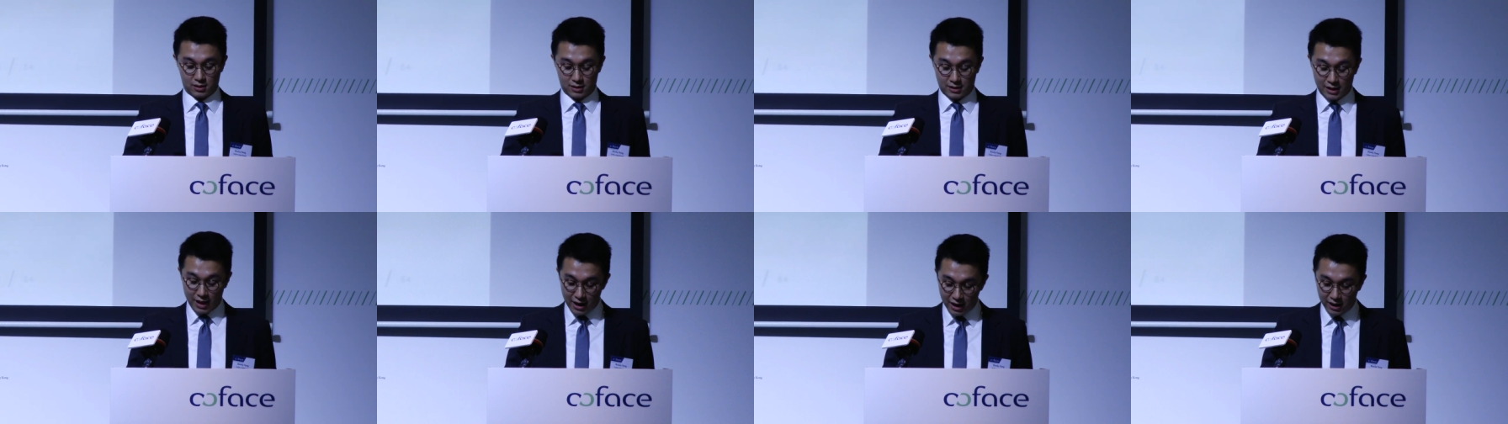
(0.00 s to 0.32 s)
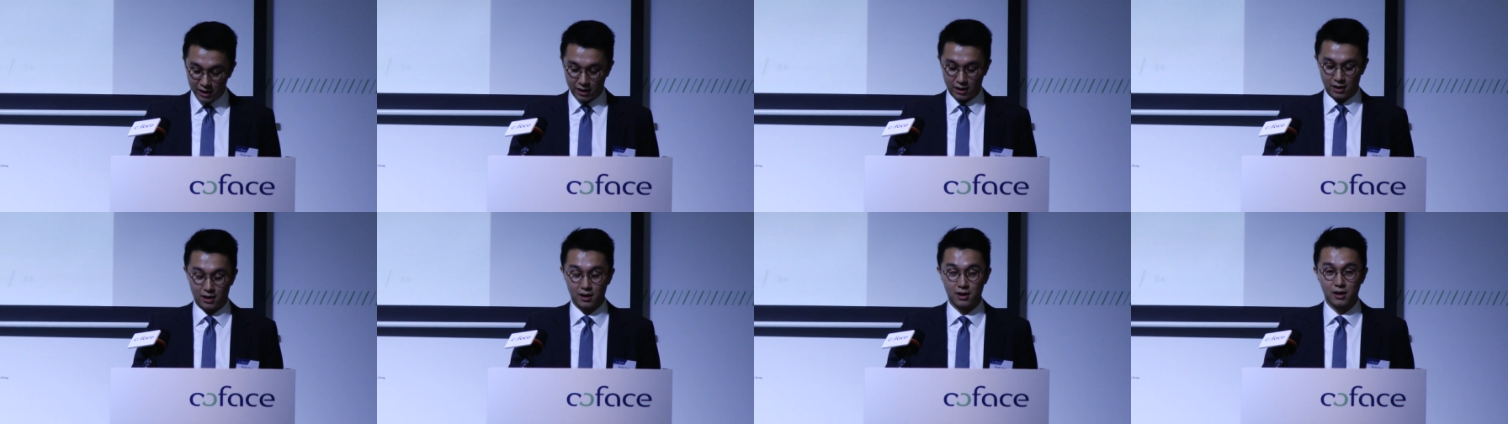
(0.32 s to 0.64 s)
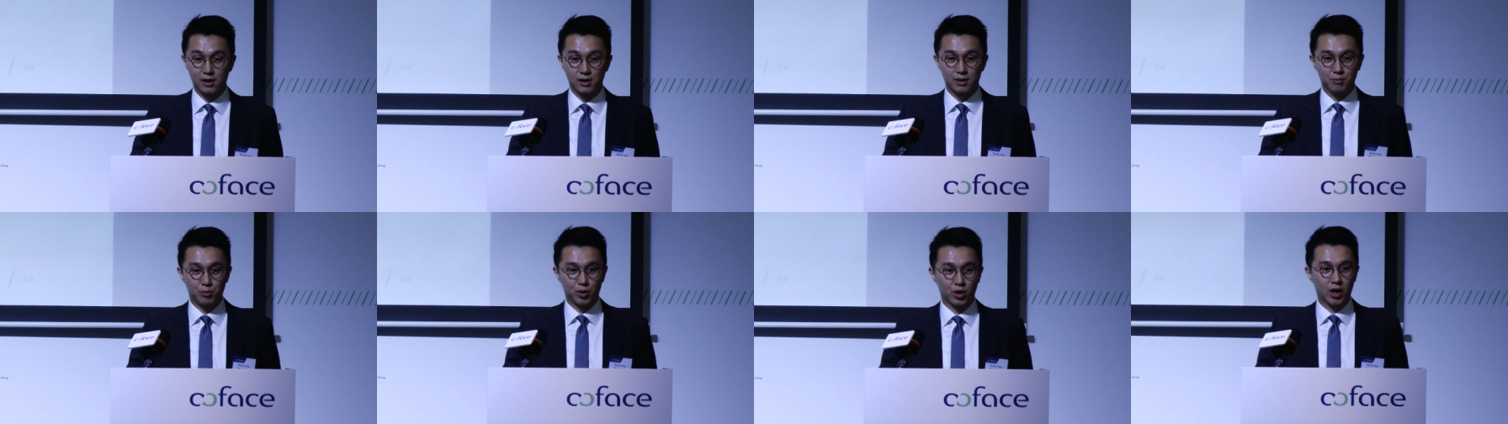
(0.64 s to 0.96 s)
then
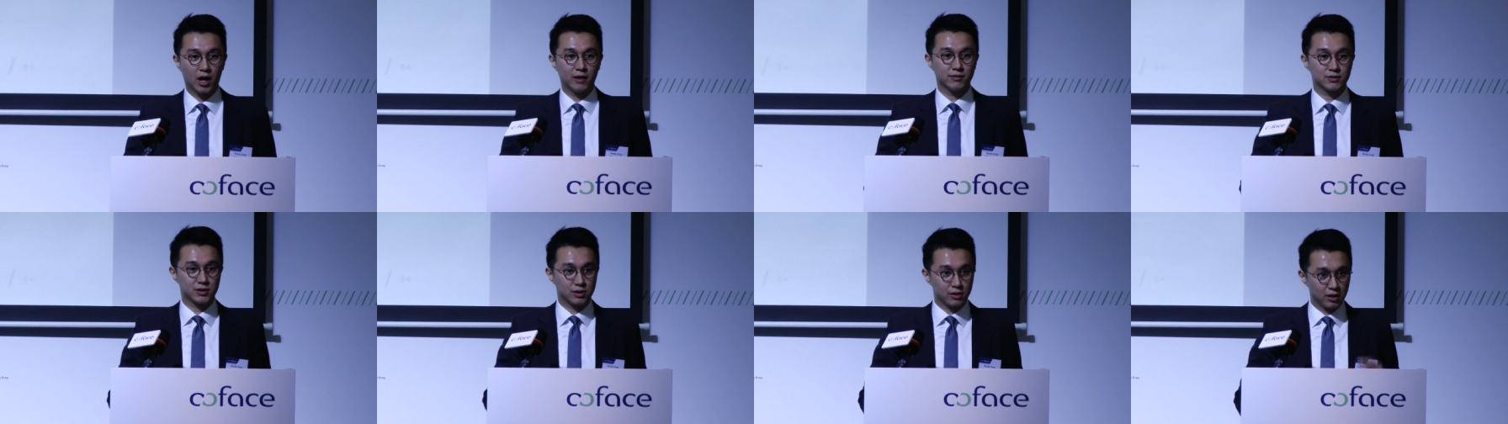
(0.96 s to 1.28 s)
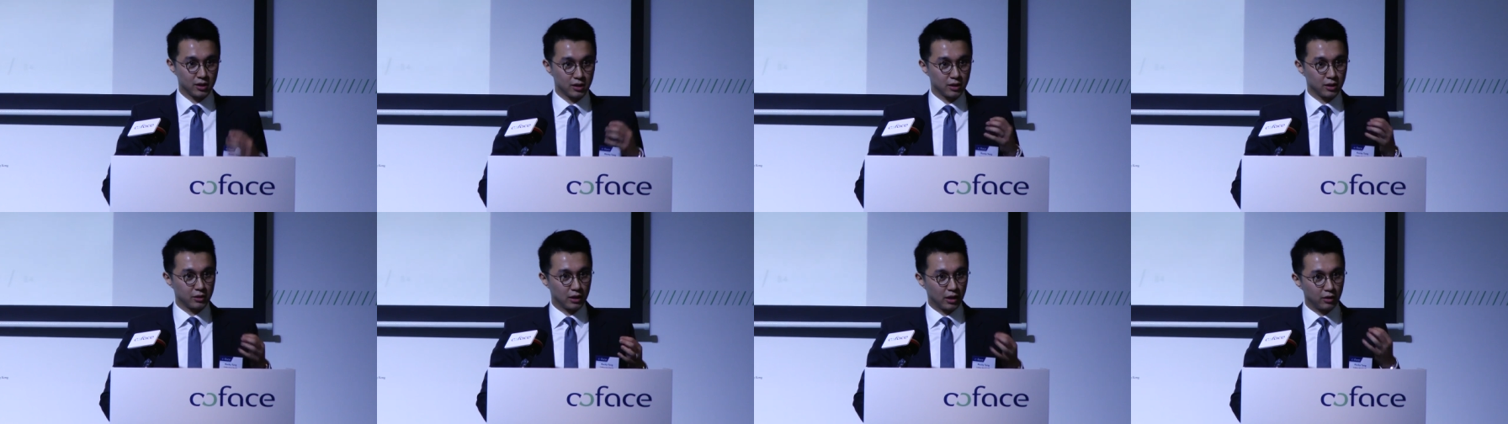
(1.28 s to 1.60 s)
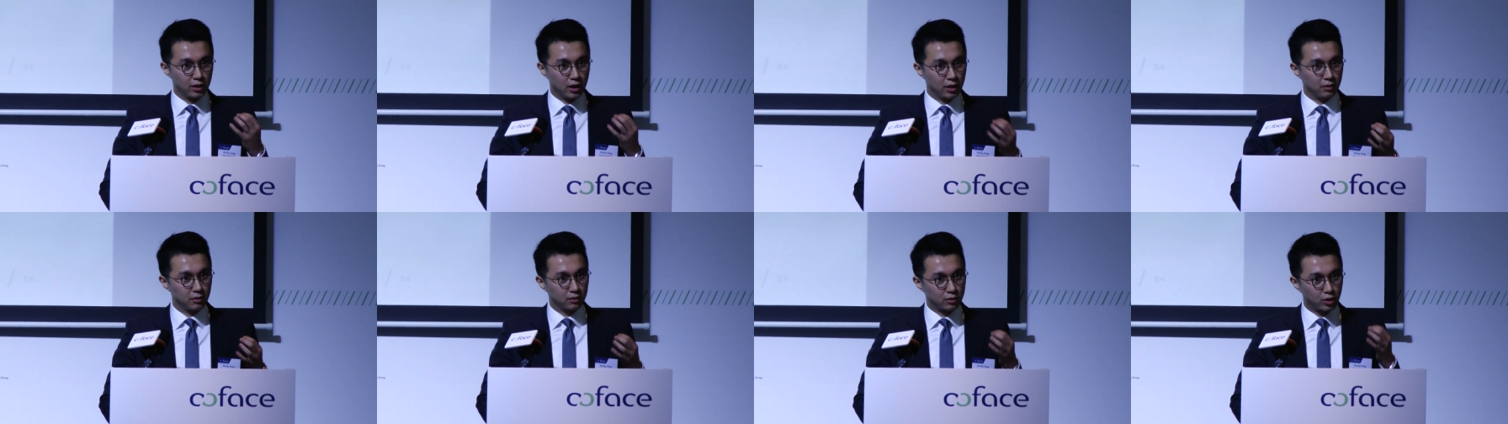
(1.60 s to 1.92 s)
perhaps the
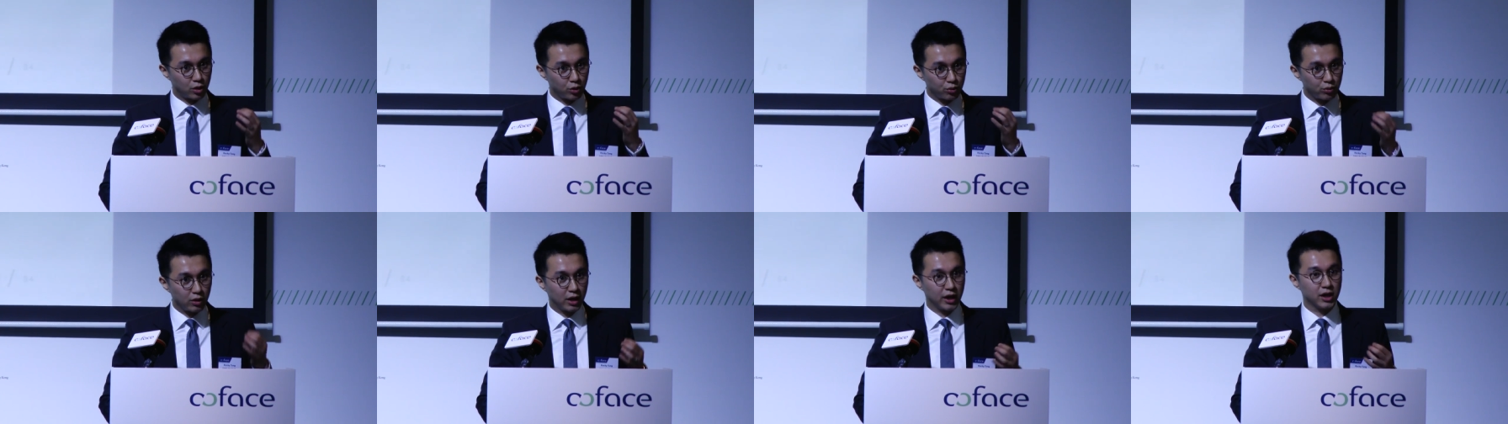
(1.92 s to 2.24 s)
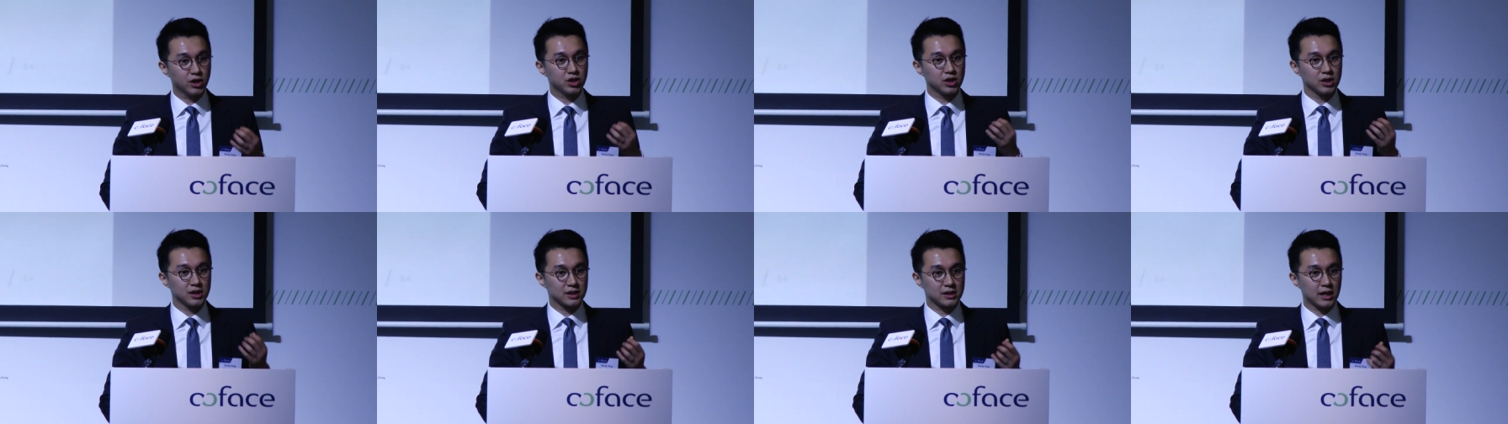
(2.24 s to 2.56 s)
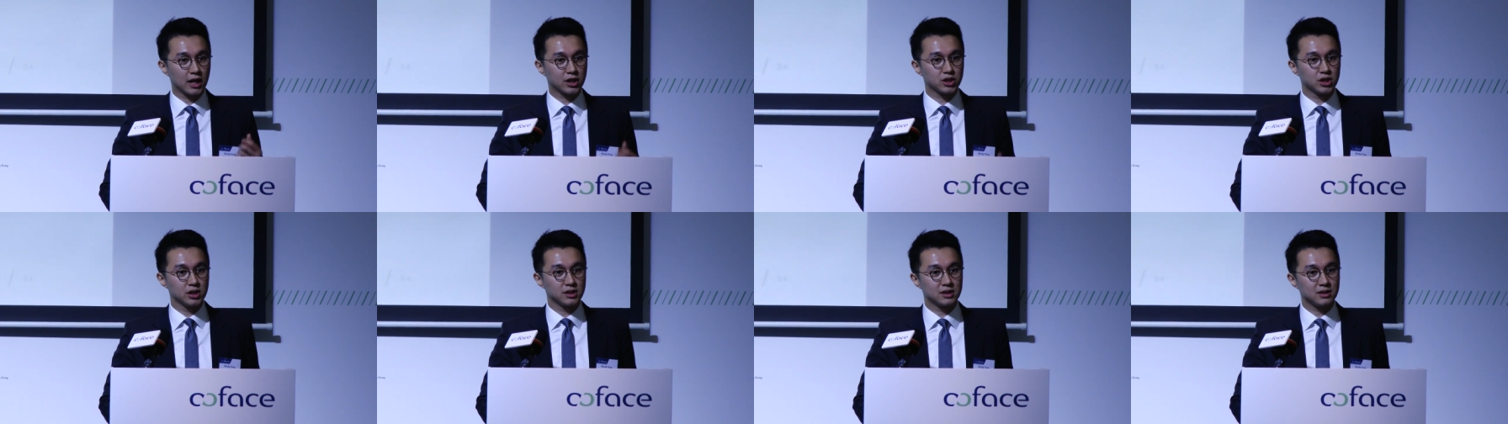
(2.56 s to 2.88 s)
uh, correlation is
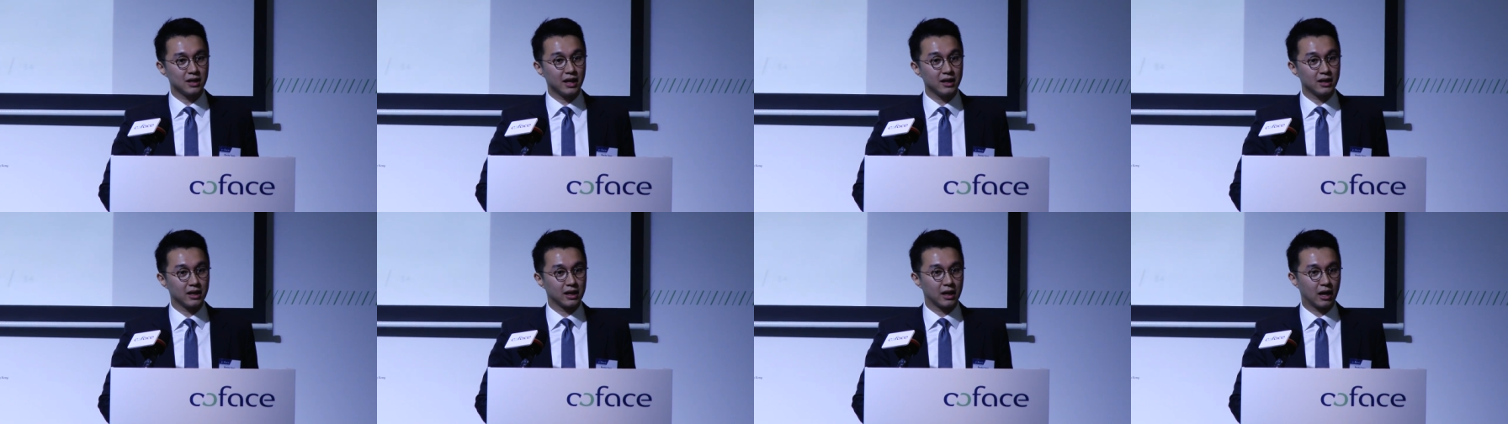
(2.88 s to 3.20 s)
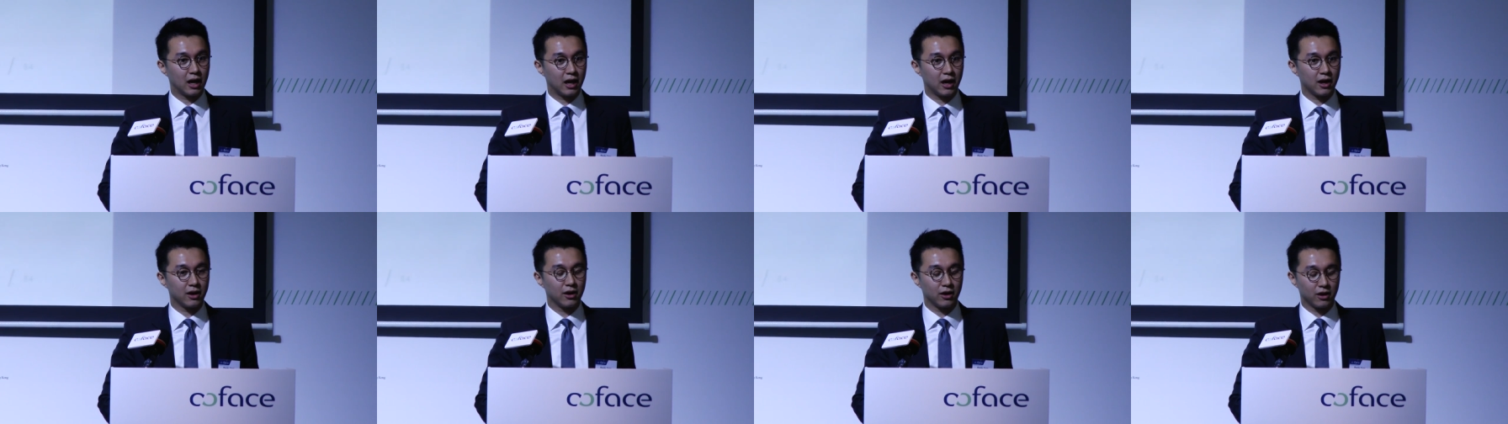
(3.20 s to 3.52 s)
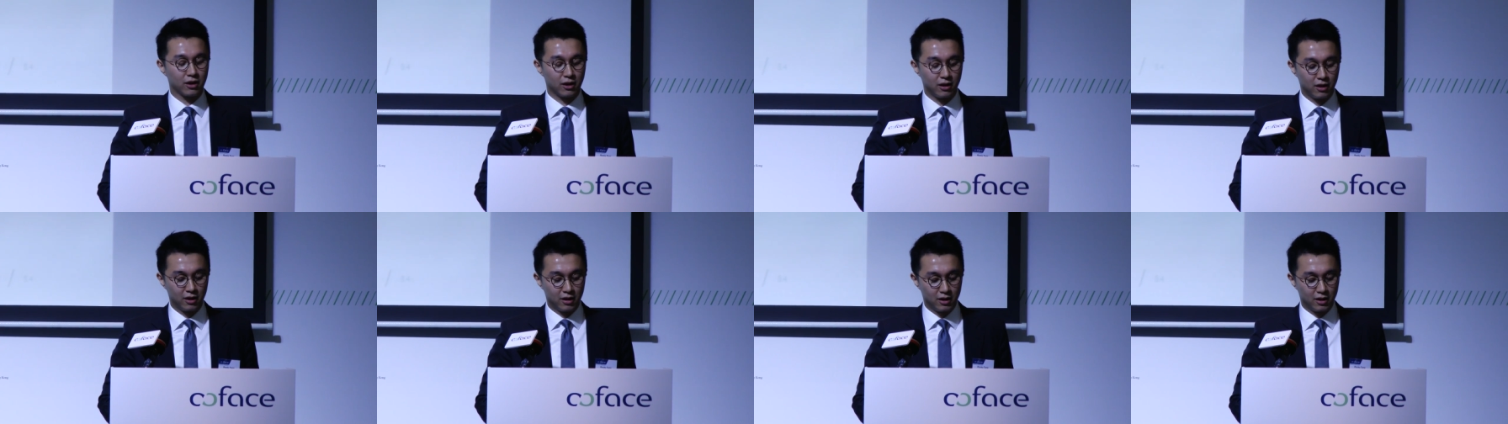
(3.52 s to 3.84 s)
actually slightly higher.